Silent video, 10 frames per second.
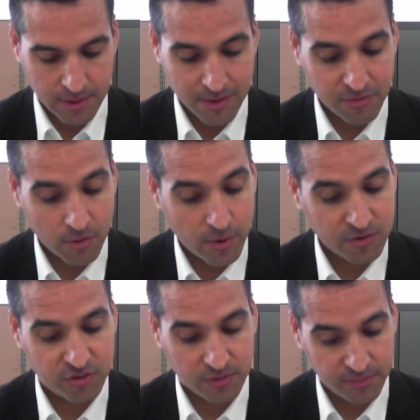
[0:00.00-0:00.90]

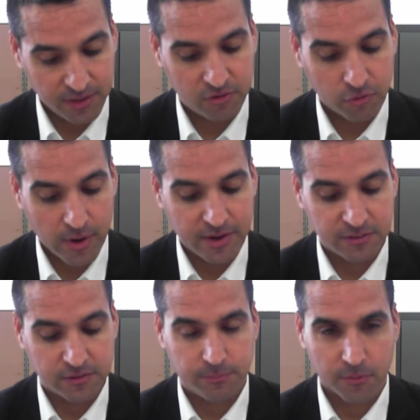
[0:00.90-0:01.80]
Everyone should think
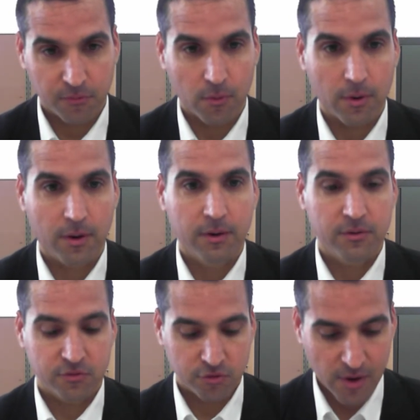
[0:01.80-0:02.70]
twice before
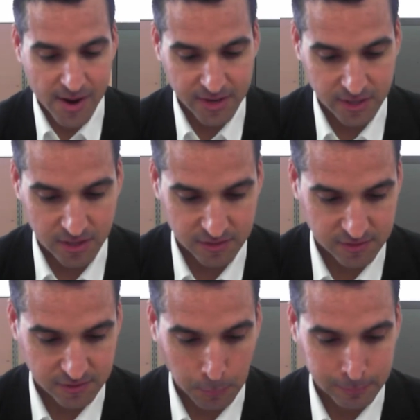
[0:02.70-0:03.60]
trying it.